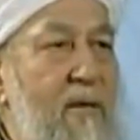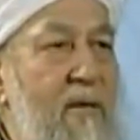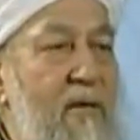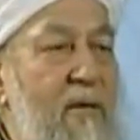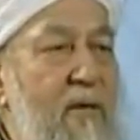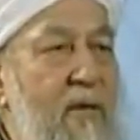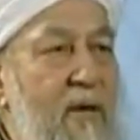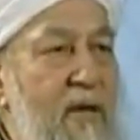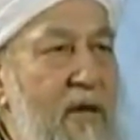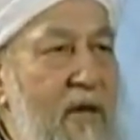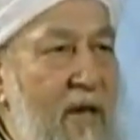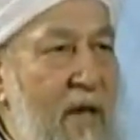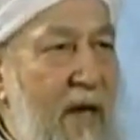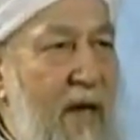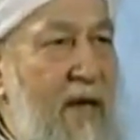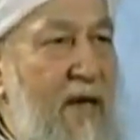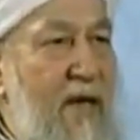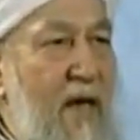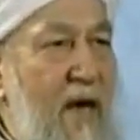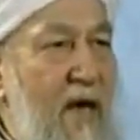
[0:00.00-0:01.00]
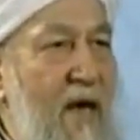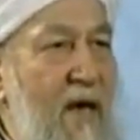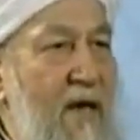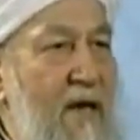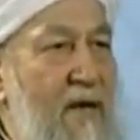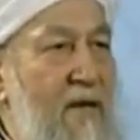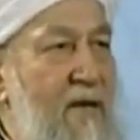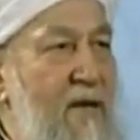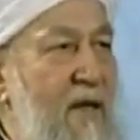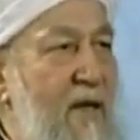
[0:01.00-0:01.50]
during the night
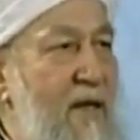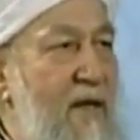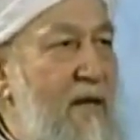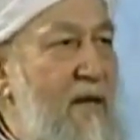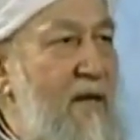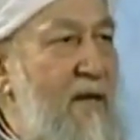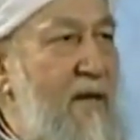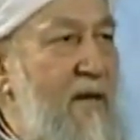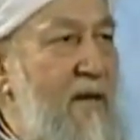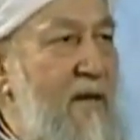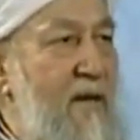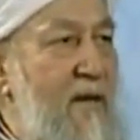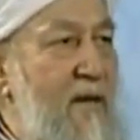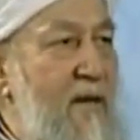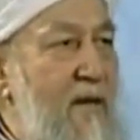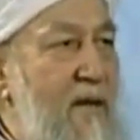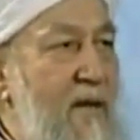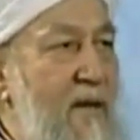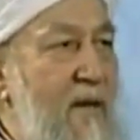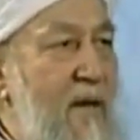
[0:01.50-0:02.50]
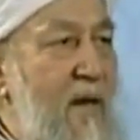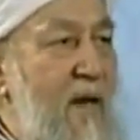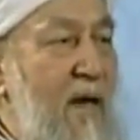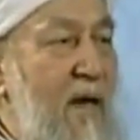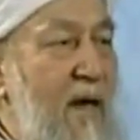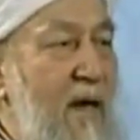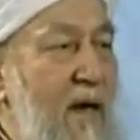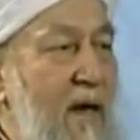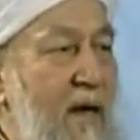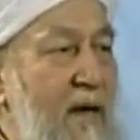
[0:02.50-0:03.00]
hours and
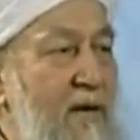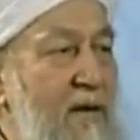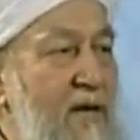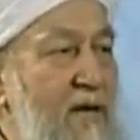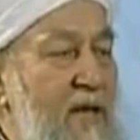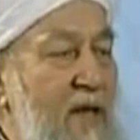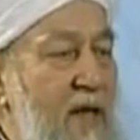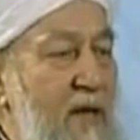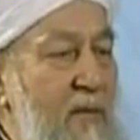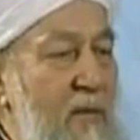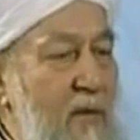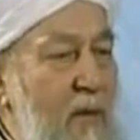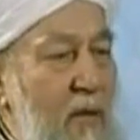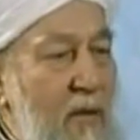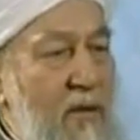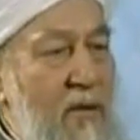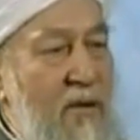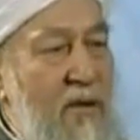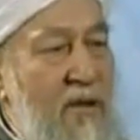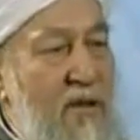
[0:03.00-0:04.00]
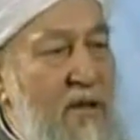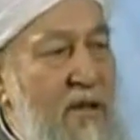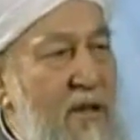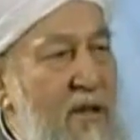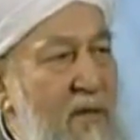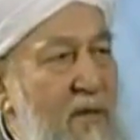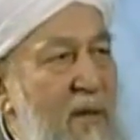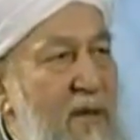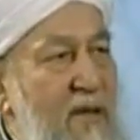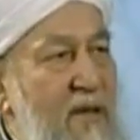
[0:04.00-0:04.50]
I understand because this
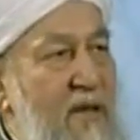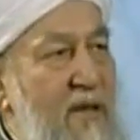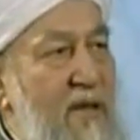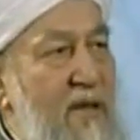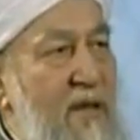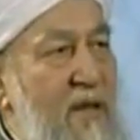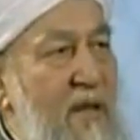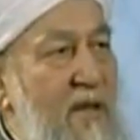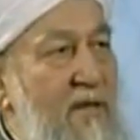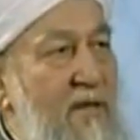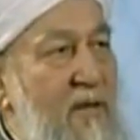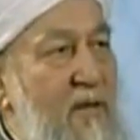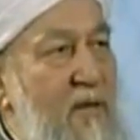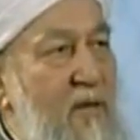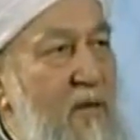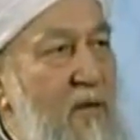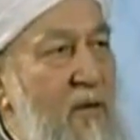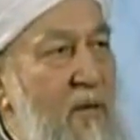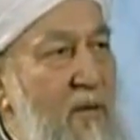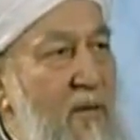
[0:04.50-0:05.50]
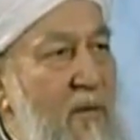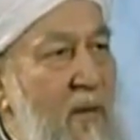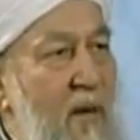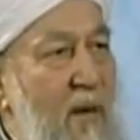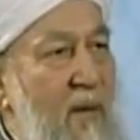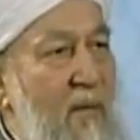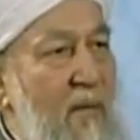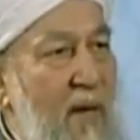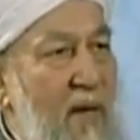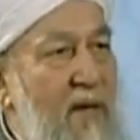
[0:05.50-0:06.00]
is the message delivered to
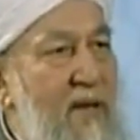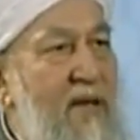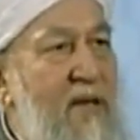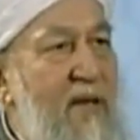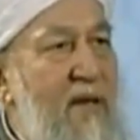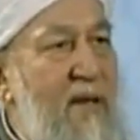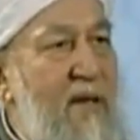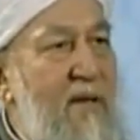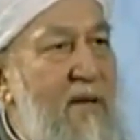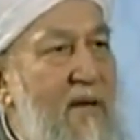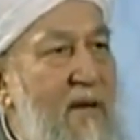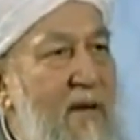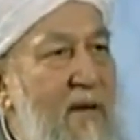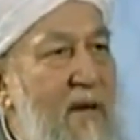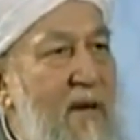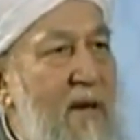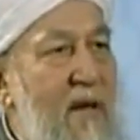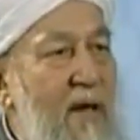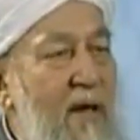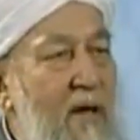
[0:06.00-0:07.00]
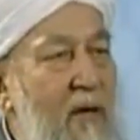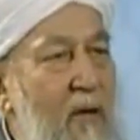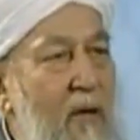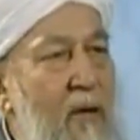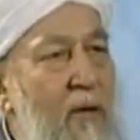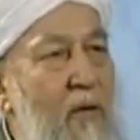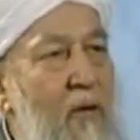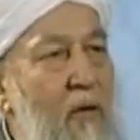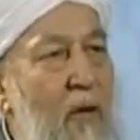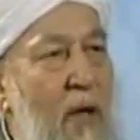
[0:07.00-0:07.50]
Mahdi
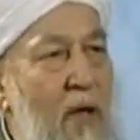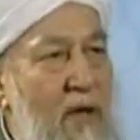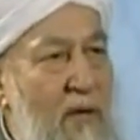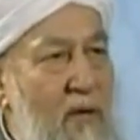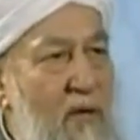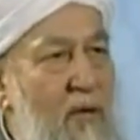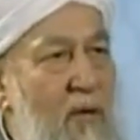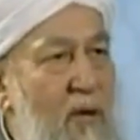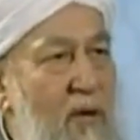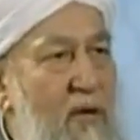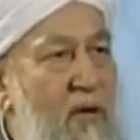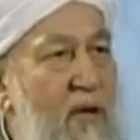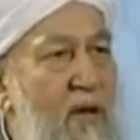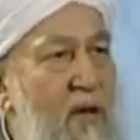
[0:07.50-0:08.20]
according to Ahmad So